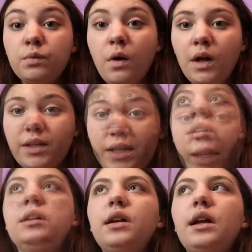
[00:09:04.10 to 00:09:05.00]
want
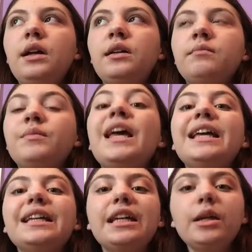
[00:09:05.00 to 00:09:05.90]
it.
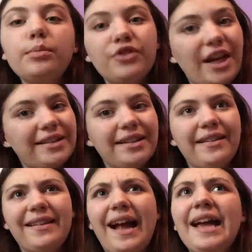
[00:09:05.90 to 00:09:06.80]
Keep
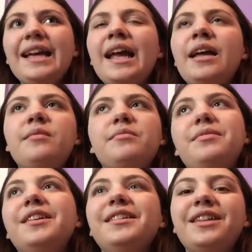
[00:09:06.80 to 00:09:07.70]
checklists. I
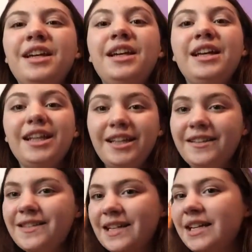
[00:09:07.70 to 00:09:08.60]
kept an
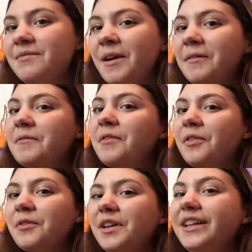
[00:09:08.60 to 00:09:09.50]
insane amount of
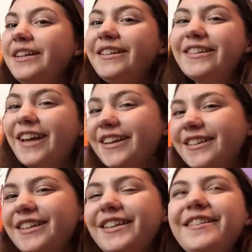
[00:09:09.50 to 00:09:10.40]
3
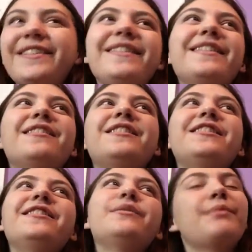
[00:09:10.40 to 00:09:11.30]
checklists,
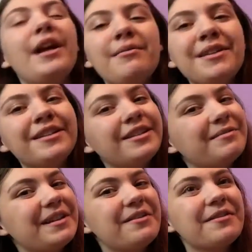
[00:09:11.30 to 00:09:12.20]
which might have been a little
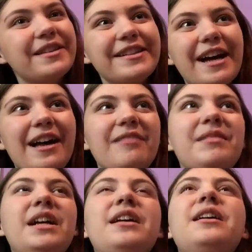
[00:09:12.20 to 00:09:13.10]
bit over the top,
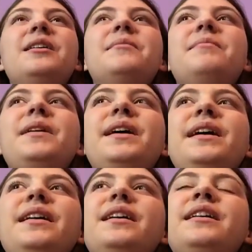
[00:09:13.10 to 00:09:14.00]

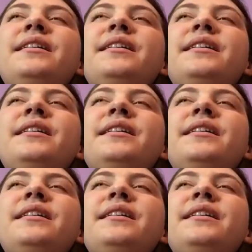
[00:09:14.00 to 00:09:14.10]
but